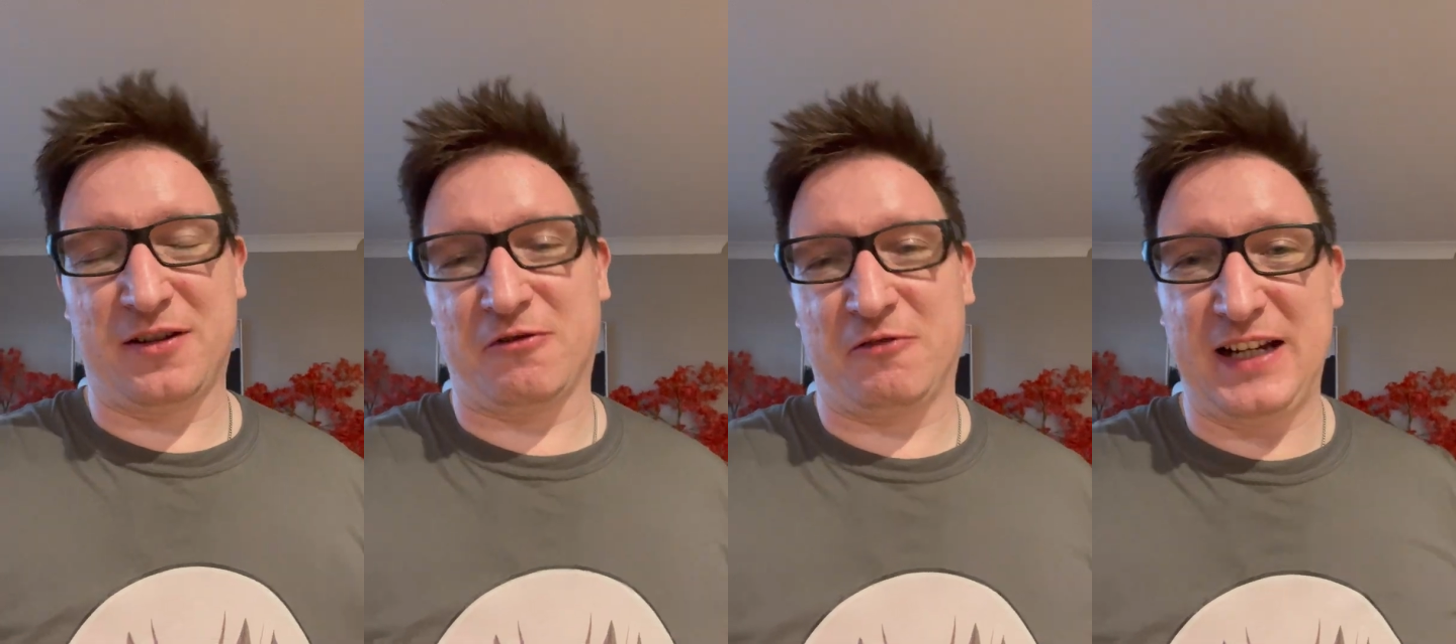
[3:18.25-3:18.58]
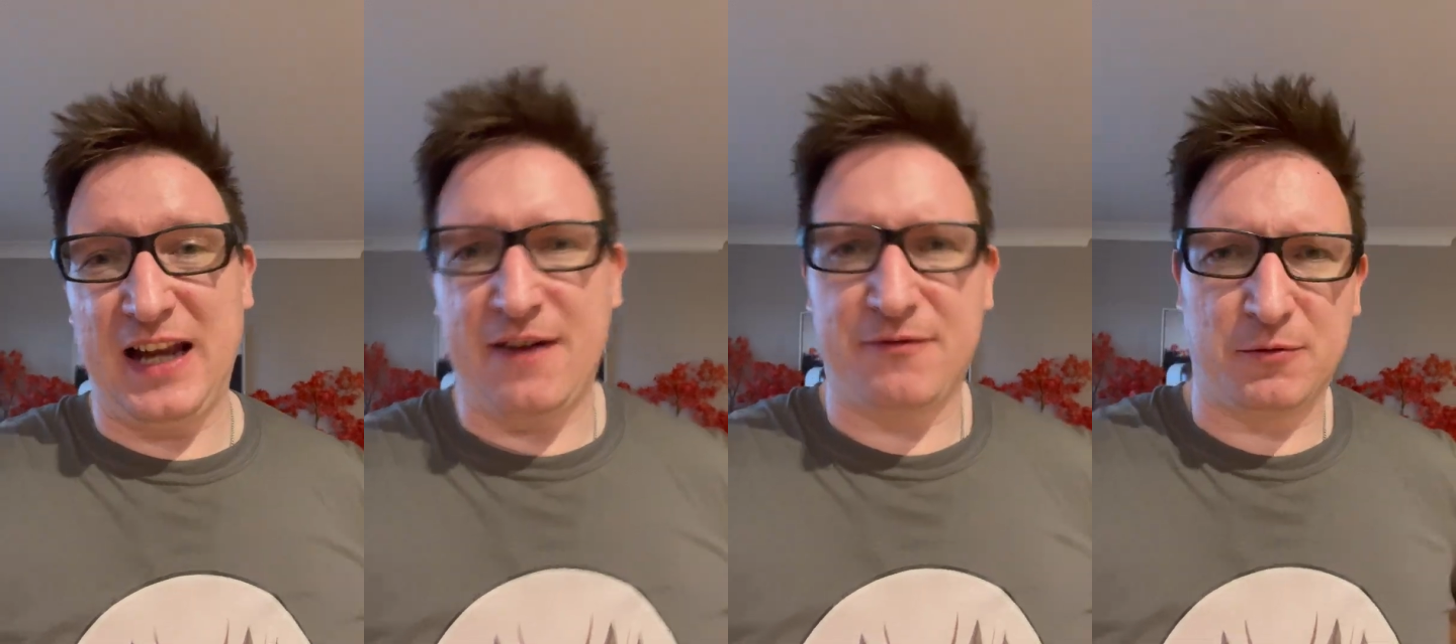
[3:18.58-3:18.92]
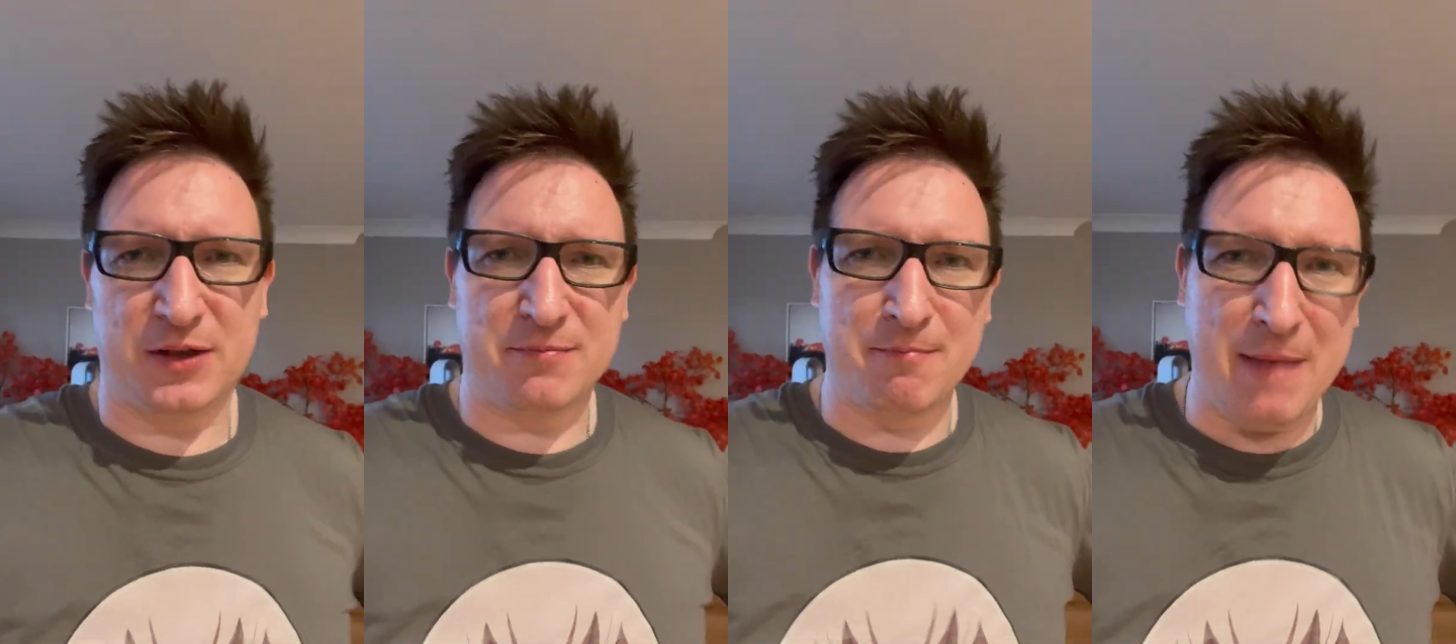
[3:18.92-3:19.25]
3 left,
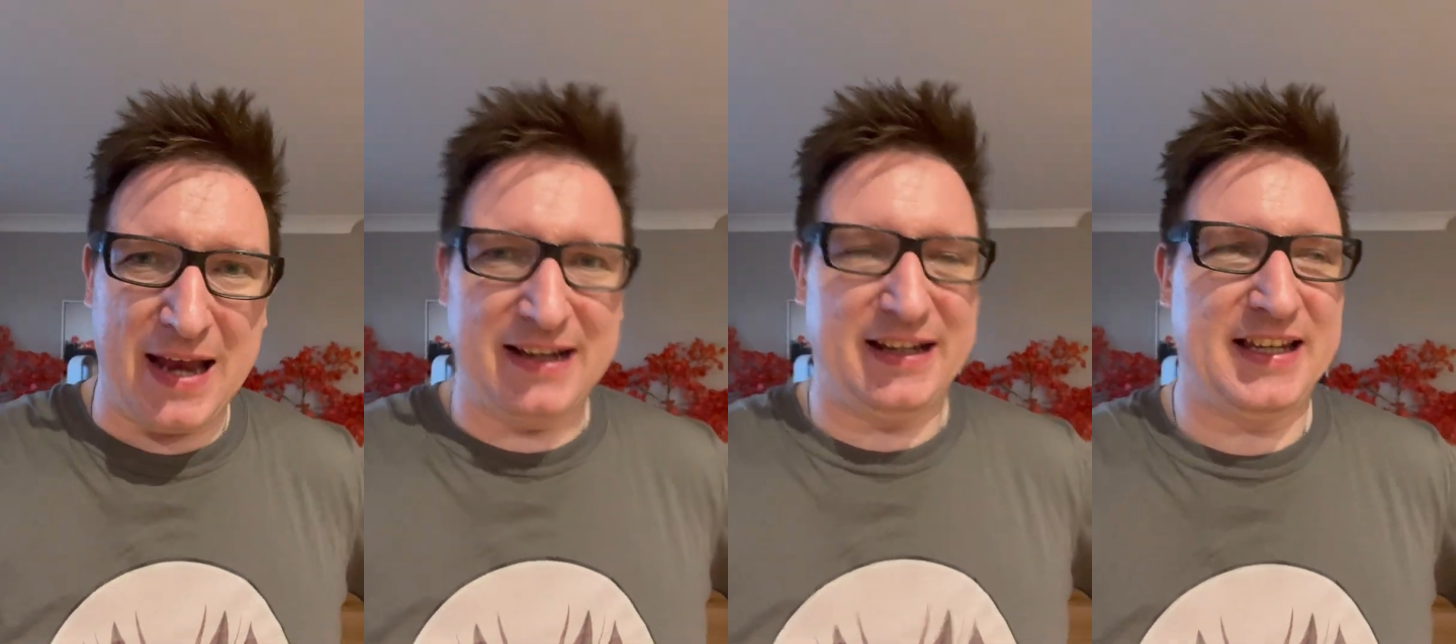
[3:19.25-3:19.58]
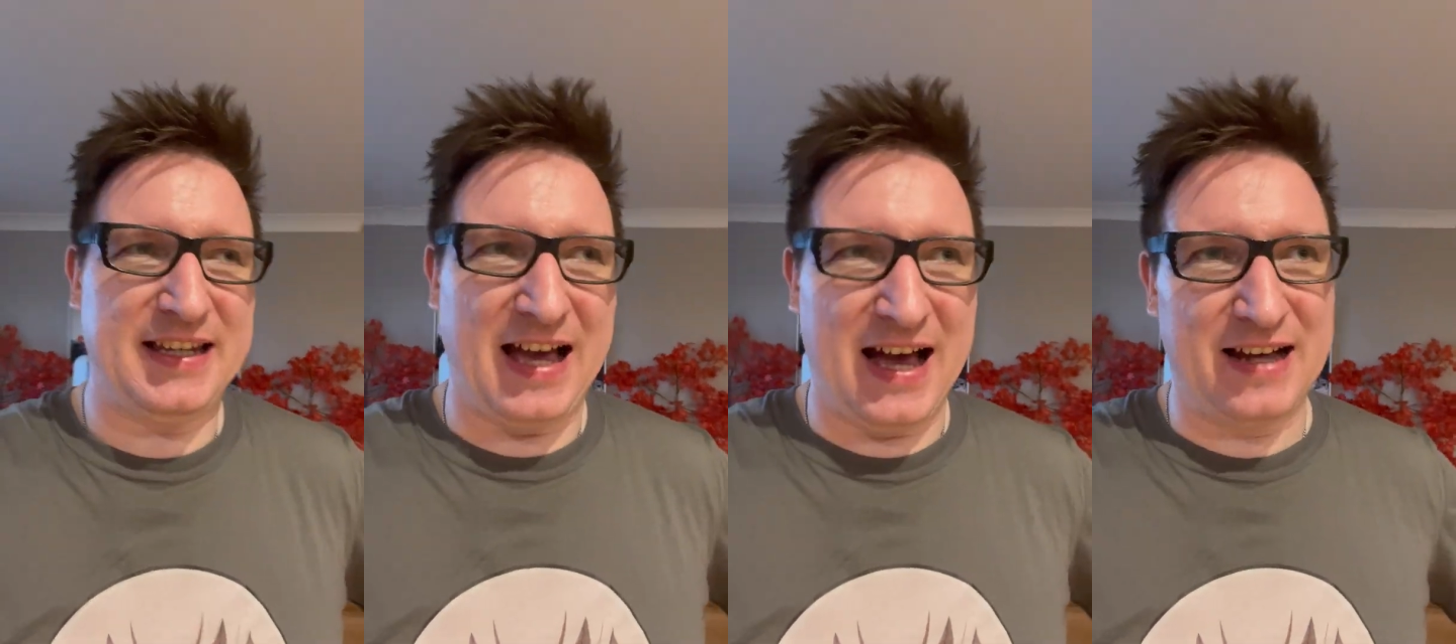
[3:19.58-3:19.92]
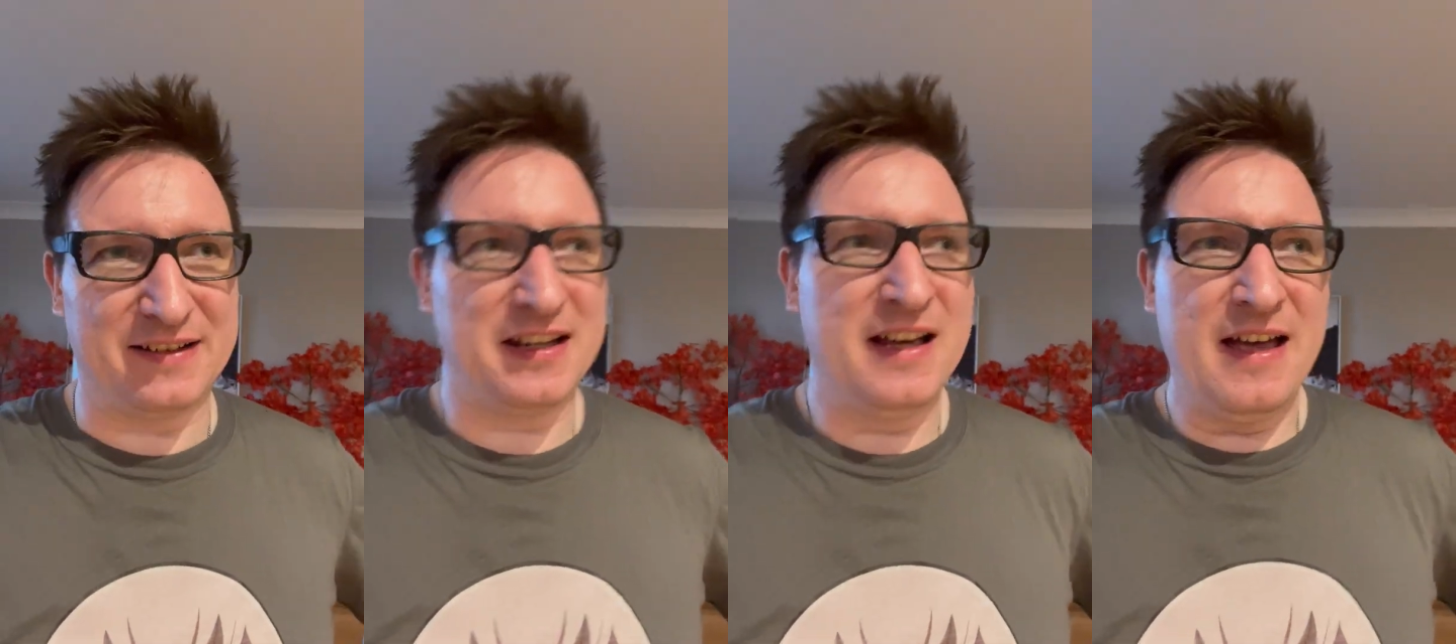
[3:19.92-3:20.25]
which meant he had